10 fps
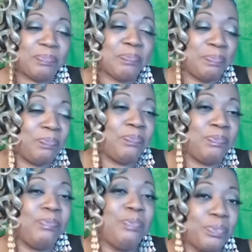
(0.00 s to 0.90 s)

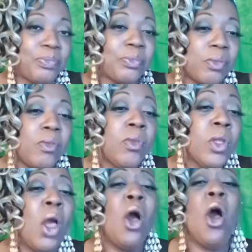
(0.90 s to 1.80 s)

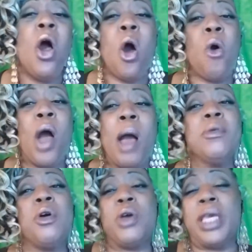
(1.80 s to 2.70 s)
Oh, I'm
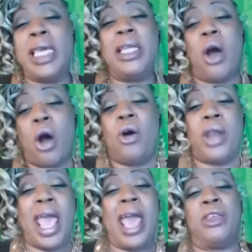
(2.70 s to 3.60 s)
going to eat all
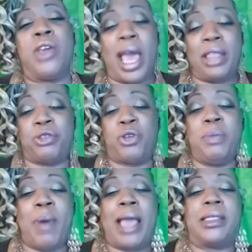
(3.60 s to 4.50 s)
that. You got 3
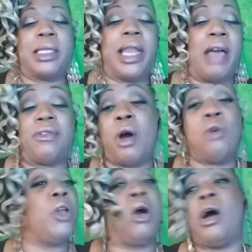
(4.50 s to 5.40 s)
bites left. Oh,
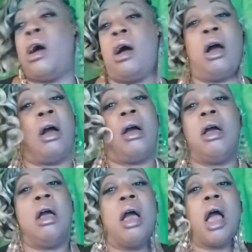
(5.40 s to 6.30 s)
no,
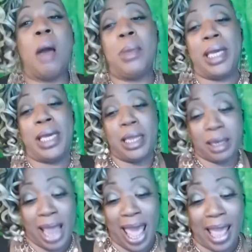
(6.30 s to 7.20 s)
I'm going to eat
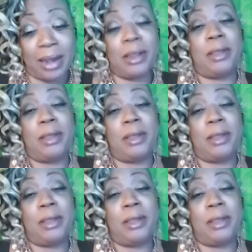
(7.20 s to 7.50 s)
that.